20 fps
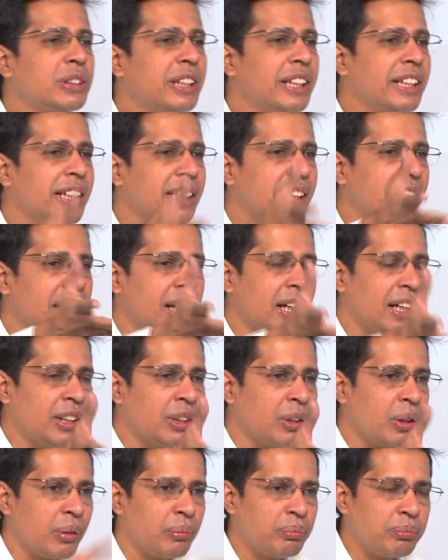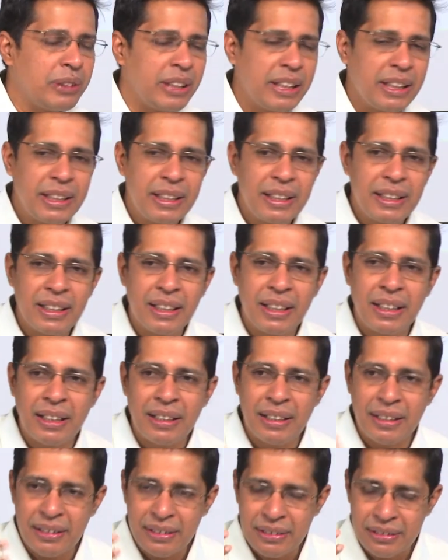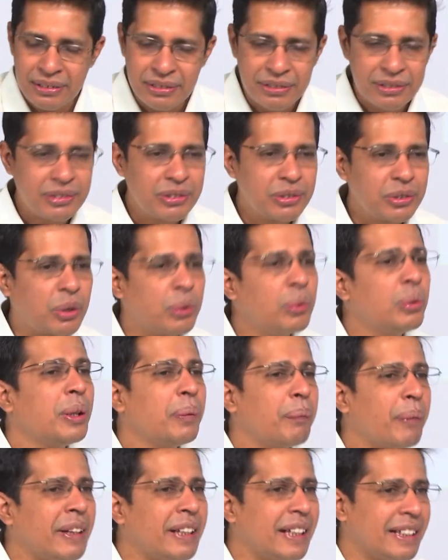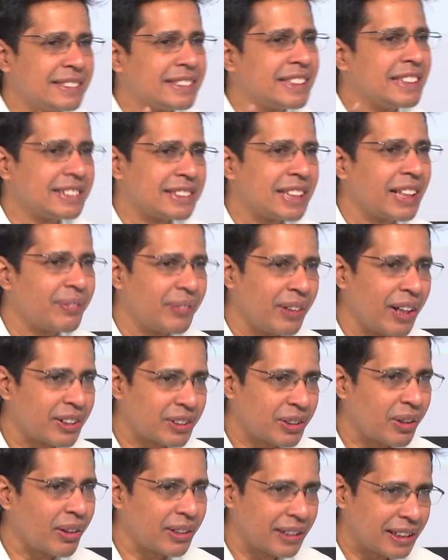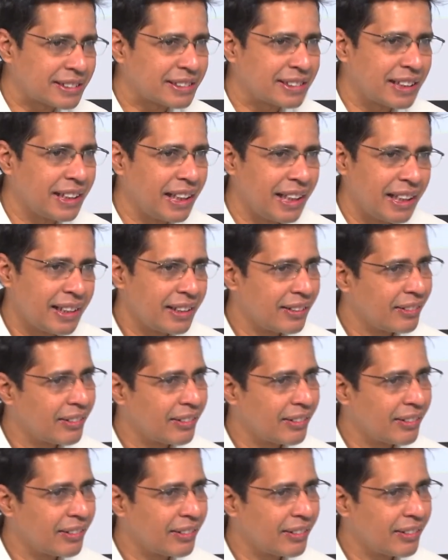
to the uh, you know the uh, true dependencies that we have talked yesterday,